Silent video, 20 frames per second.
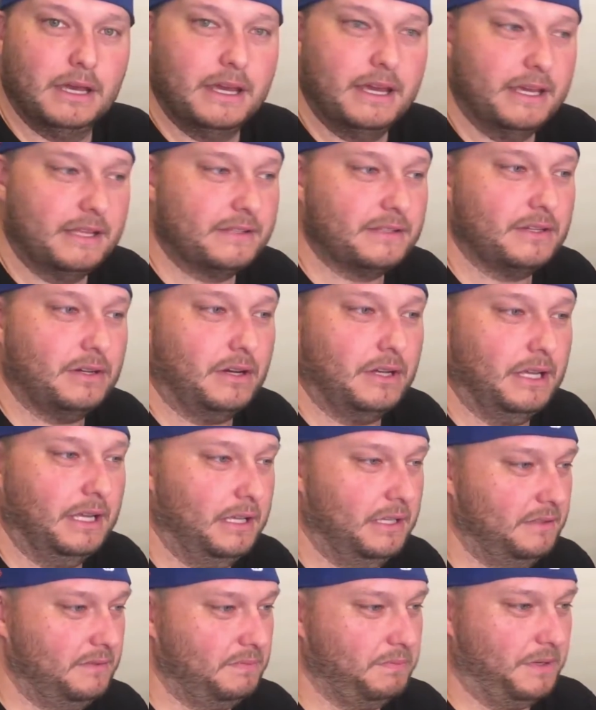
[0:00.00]

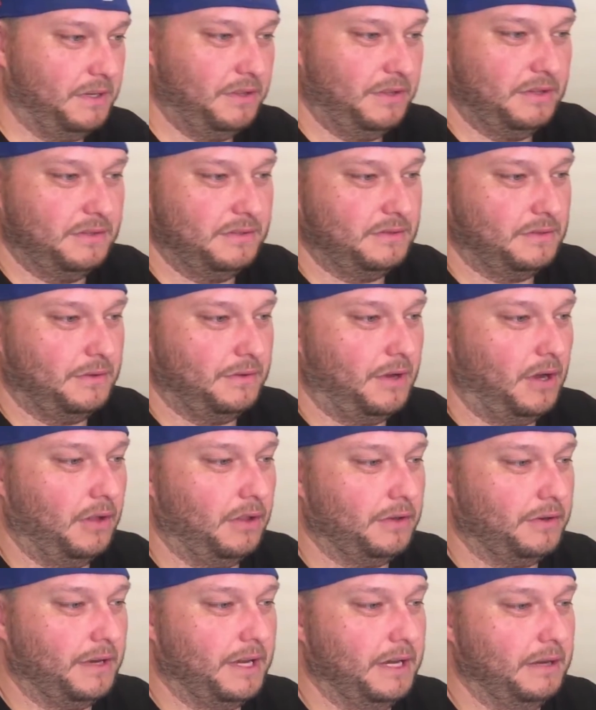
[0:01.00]
It's one of those sort of
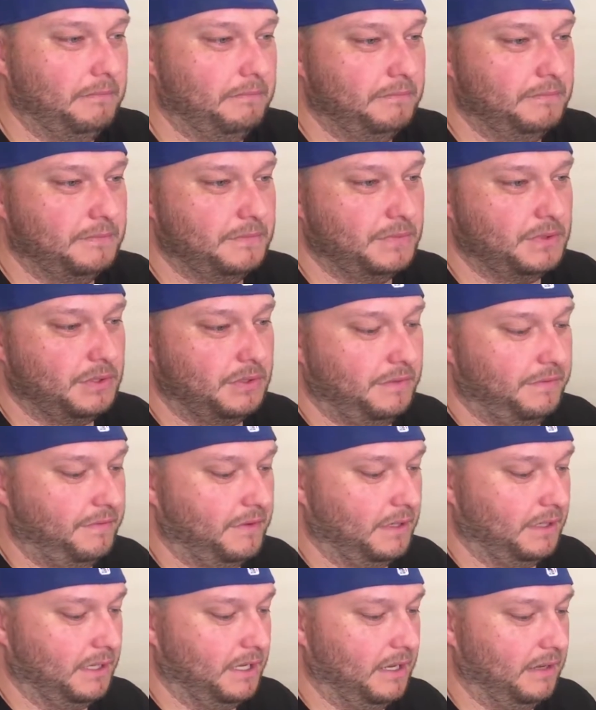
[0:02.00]
hologram sort of
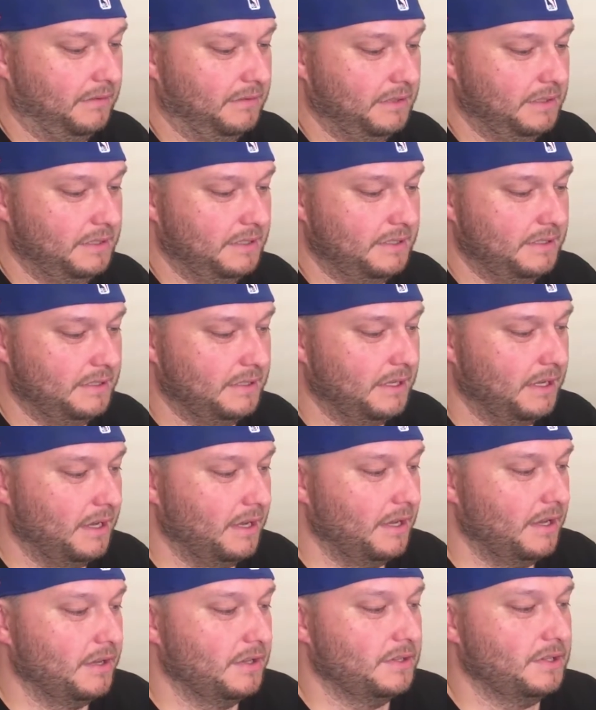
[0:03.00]
front covers.
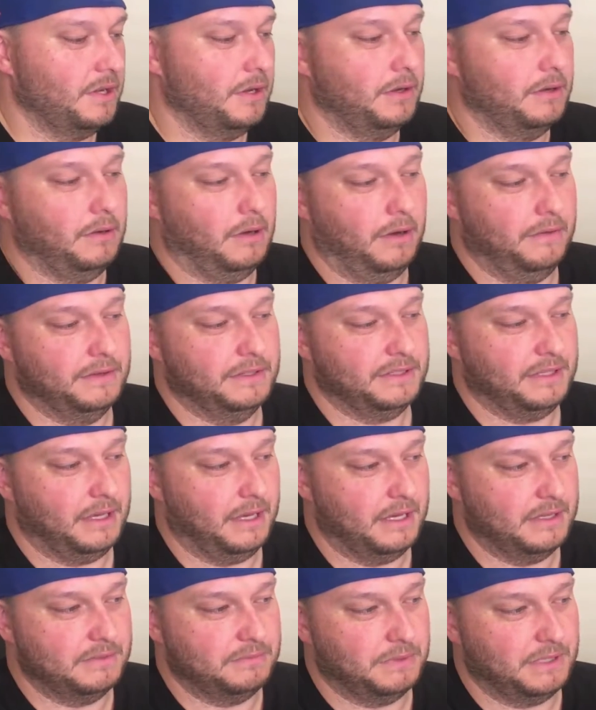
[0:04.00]
So obviously,
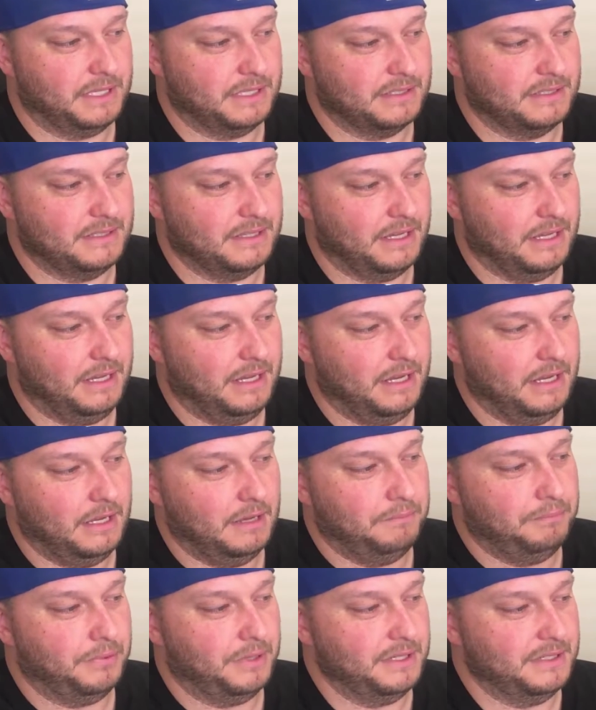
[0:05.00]
as we can see here,
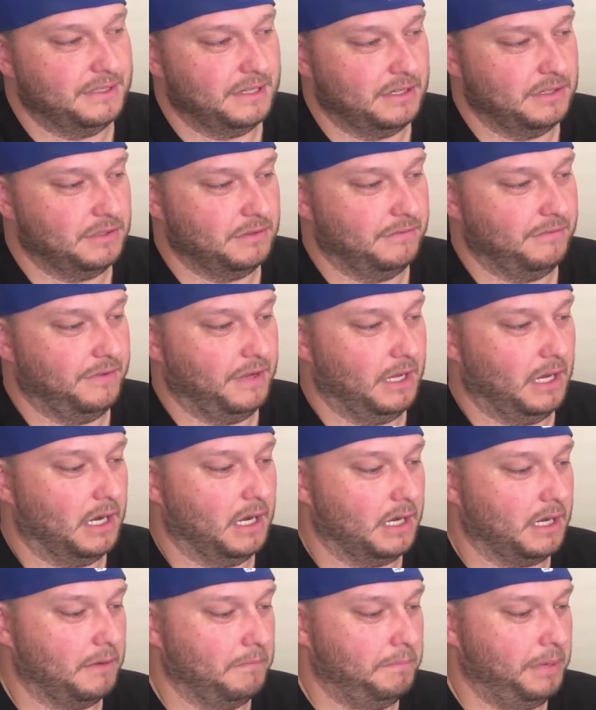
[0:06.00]
PlayStation
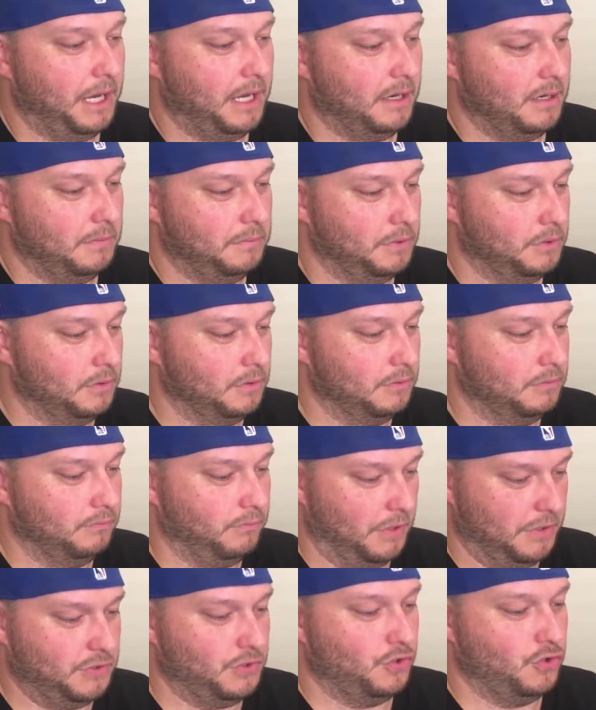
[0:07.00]
VR compatible,
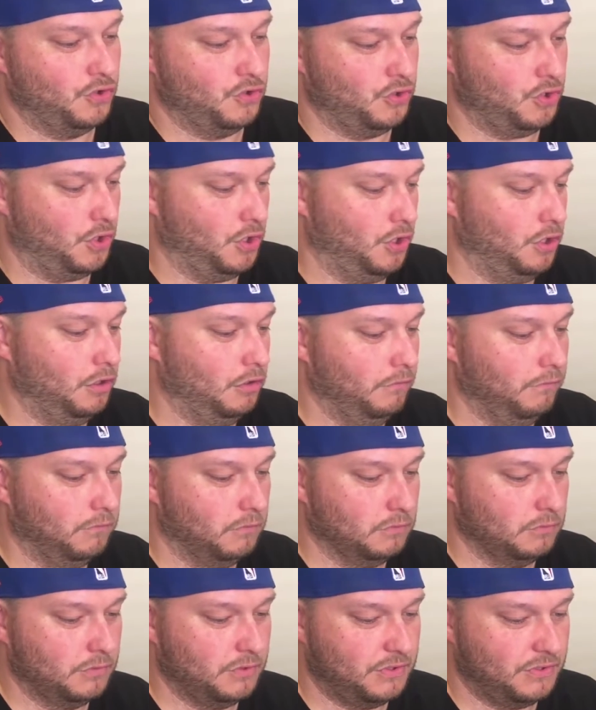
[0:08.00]
Resident
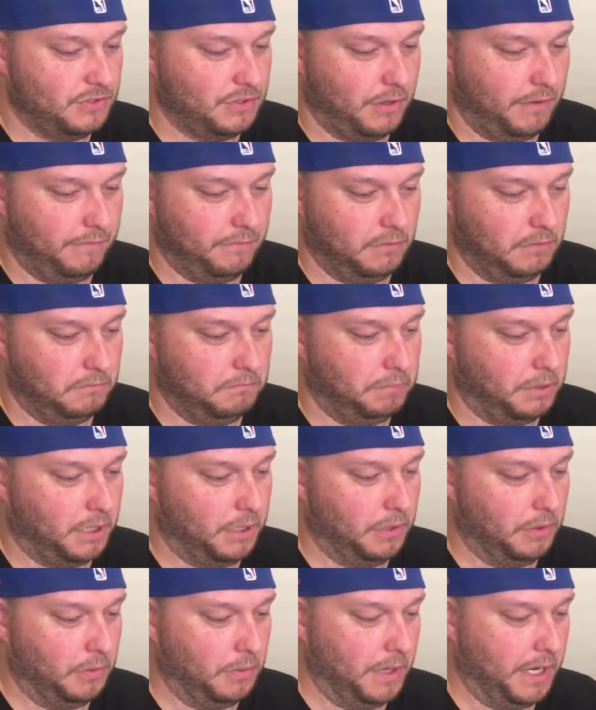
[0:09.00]
Evil 7
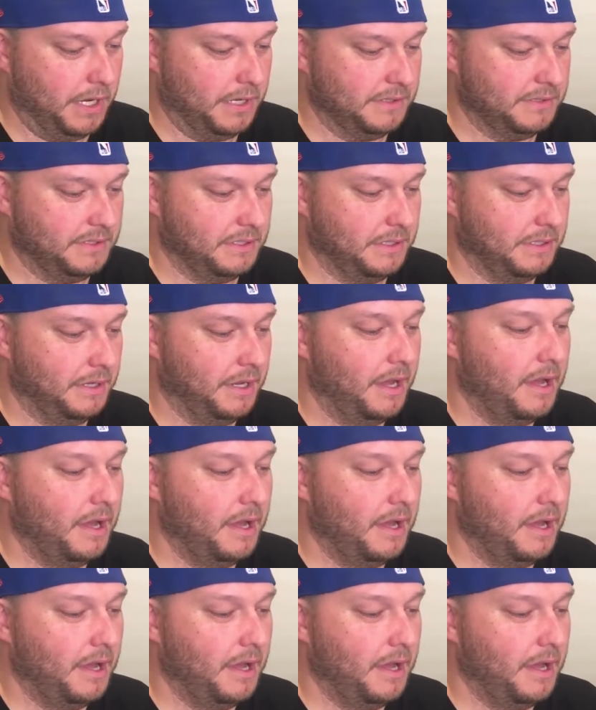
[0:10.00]
Biohazard.